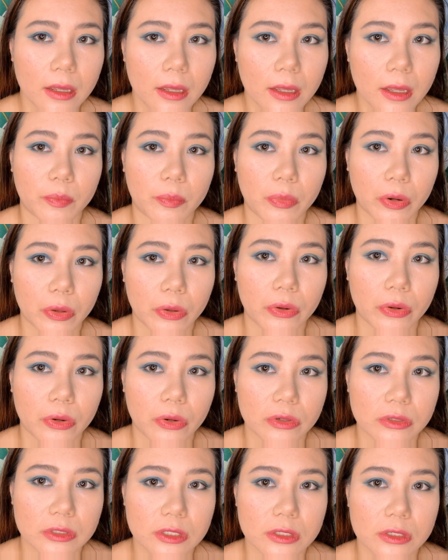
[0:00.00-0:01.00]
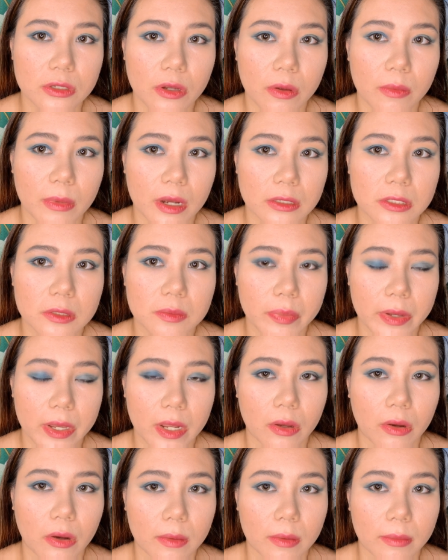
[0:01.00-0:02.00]
The blue looks so much
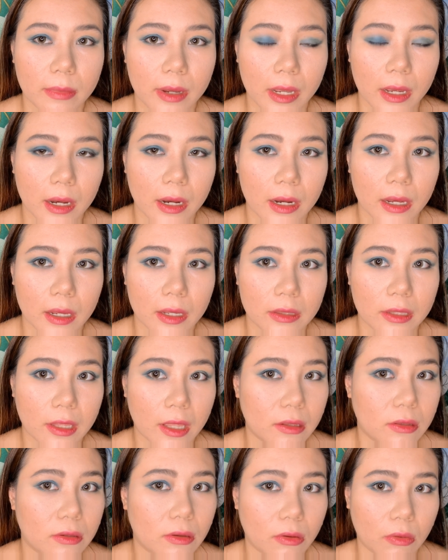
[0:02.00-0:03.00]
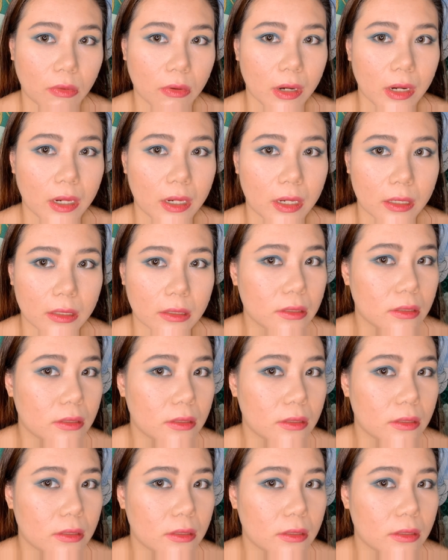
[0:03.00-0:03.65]
better on my eye than the green.